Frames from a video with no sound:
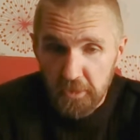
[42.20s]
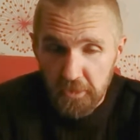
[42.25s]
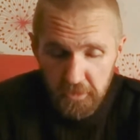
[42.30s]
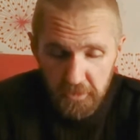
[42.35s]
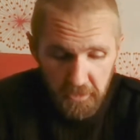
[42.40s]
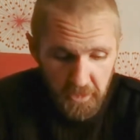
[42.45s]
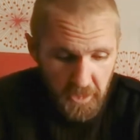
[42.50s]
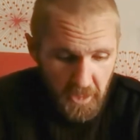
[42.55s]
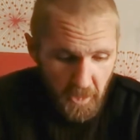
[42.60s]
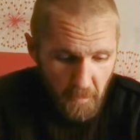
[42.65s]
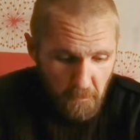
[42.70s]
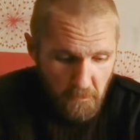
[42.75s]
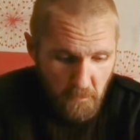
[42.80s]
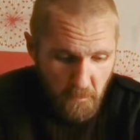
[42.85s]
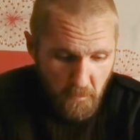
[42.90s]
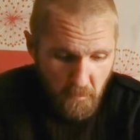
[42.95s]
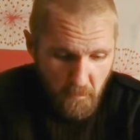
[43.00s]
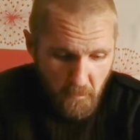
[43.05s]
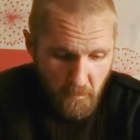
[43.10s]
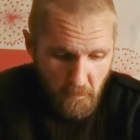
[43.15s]
and
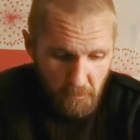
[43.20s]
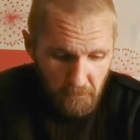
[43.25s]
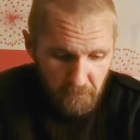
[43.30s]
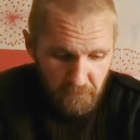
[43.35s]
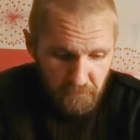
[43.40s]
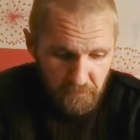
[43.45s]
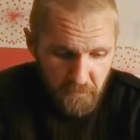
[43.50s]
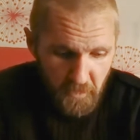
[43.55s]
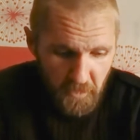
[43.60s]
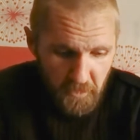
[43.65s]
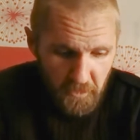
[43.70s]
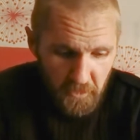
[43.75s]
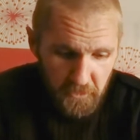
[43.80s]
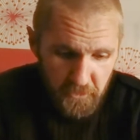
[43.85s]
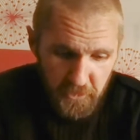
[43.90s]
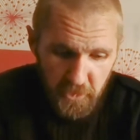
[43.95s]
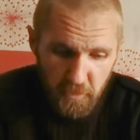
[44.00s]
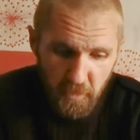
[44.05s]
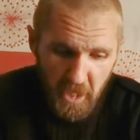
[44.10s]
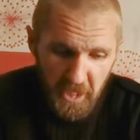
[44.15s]

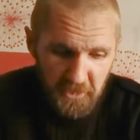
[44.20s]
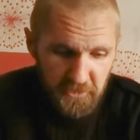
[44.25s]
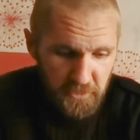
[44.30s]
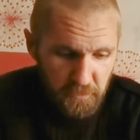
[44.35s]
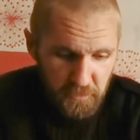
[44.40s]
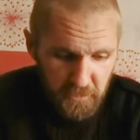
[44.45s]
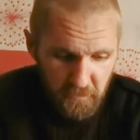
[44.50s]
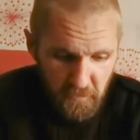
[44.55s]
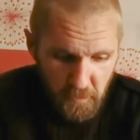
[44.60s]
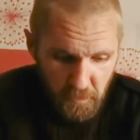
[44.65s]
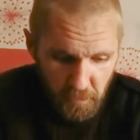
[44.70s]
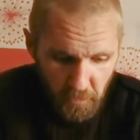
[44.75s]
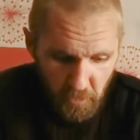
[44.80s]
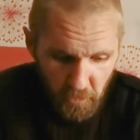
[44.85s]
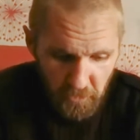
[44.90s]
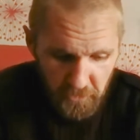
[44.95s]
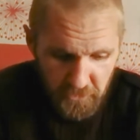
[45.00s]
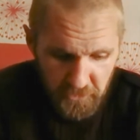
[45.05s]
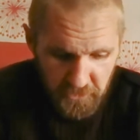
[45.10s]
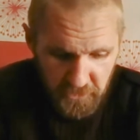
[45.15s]
two items of
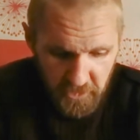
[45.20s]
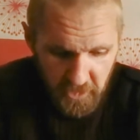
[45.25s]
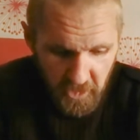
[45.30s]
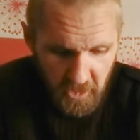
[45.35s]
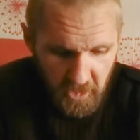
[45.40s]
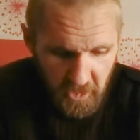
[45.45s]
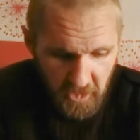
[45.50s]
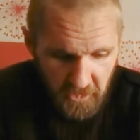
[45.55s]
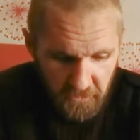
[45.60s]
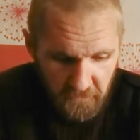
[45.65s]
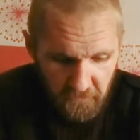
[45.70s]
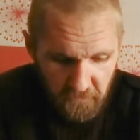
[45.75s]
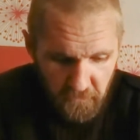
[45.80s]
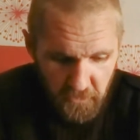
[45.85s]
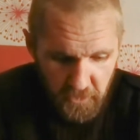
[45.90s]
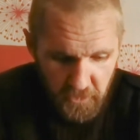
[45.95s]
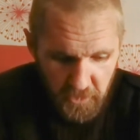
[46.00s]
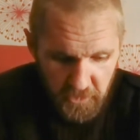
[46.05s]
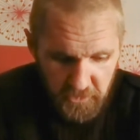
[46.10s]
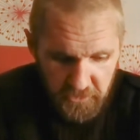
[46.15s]
importance are, the
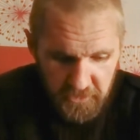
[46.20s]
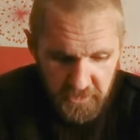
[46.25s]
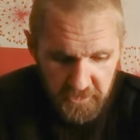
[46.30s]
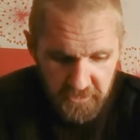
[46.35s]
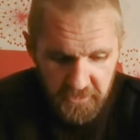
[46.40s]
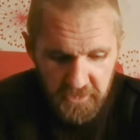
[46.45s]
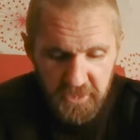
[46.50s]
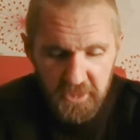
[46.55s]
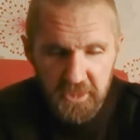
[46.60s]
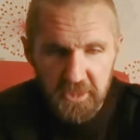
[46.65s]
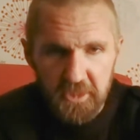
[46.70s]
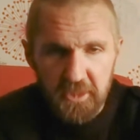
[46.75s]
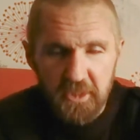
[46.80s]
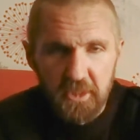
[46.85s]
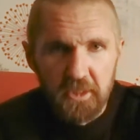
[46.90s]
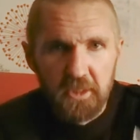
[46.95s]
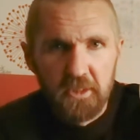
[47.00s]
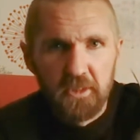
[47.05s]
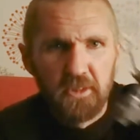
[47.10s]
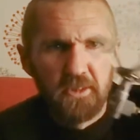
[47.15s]
first is the,
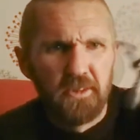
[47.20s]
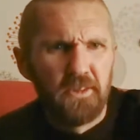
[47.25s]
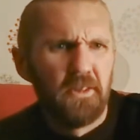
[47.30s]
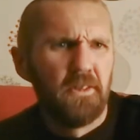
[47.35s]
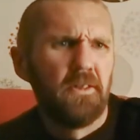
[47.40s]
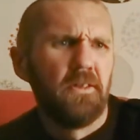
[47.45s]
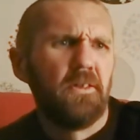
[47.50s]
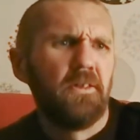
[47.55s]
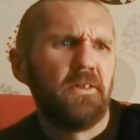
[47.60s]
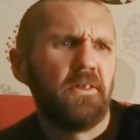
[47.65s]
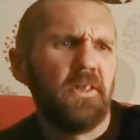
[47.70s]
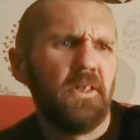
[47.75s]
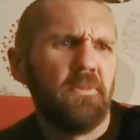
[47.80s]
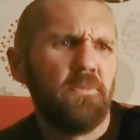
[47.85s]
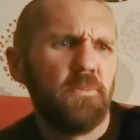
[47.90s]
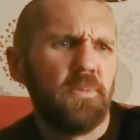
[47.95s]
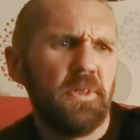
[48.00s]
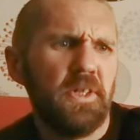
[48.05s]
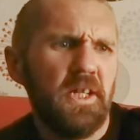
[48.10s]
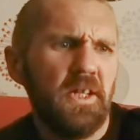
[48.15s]
can't even
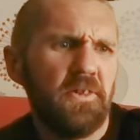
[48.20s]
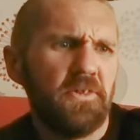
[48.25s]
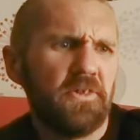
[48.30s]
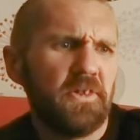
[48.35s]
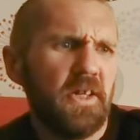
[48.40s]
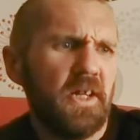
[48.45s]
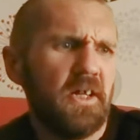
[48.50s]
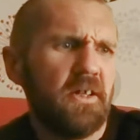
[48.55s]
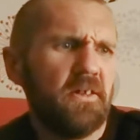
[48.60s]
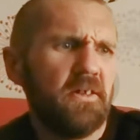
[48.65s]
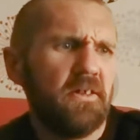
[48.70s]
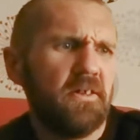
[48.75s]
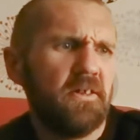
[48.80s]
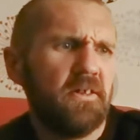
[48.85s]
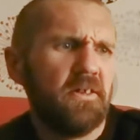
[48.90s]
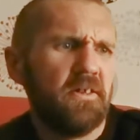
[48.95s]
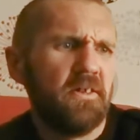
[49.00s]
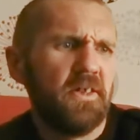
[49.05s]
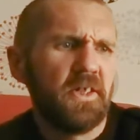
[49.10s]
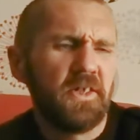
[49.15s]
pronounce that,
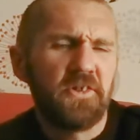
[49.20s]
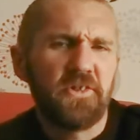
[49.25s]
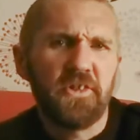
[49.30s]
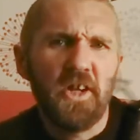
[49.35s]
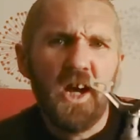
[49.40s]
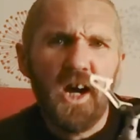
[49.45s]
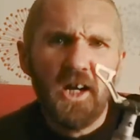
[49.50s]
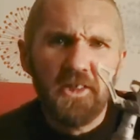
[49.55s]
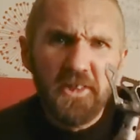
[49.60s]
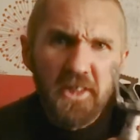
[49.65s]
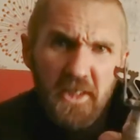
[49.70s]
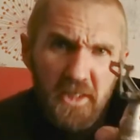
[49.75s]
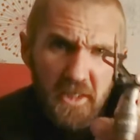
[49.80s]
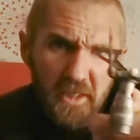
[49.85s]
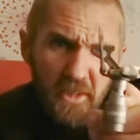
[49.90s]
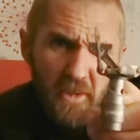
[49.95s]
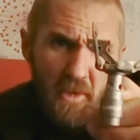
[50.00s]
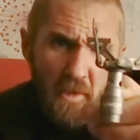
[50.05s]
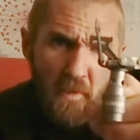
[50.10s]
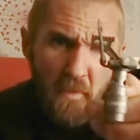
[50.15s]
LIXADA
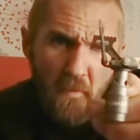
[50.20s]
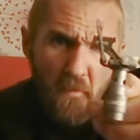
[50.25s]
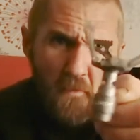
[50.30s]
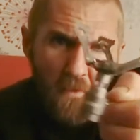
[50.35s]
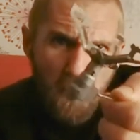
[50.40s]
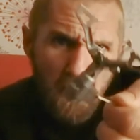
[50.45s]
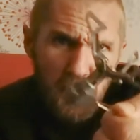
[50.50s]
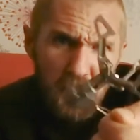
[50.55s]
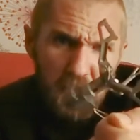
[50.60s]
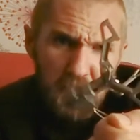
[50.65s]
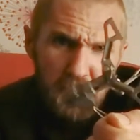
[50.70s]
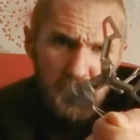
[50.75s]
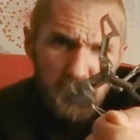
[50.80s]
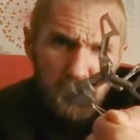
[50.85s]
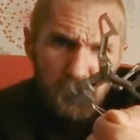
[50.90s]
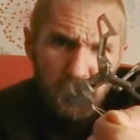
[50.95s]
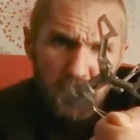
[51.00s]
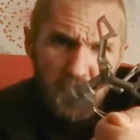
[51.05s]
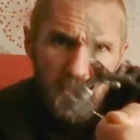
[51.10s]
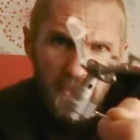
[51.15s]

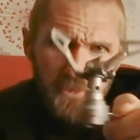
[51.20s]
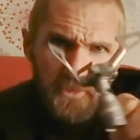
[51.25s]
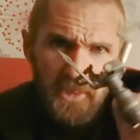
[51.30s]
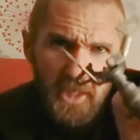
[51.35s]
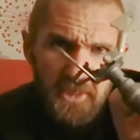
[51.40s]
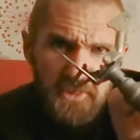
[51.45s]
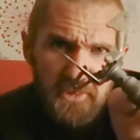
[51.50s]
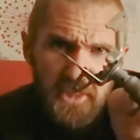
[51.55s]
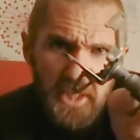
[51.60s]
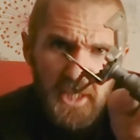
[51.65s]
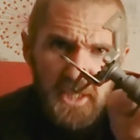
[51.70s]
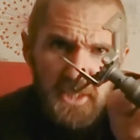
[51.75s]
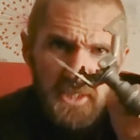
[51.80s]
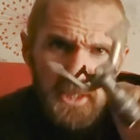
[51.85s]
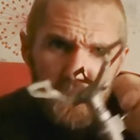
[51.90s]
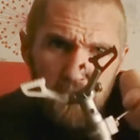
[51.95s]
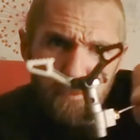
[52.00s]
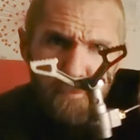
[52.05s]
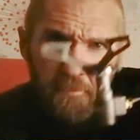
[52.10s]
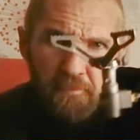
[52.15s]

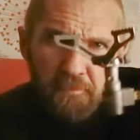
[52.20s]
titanium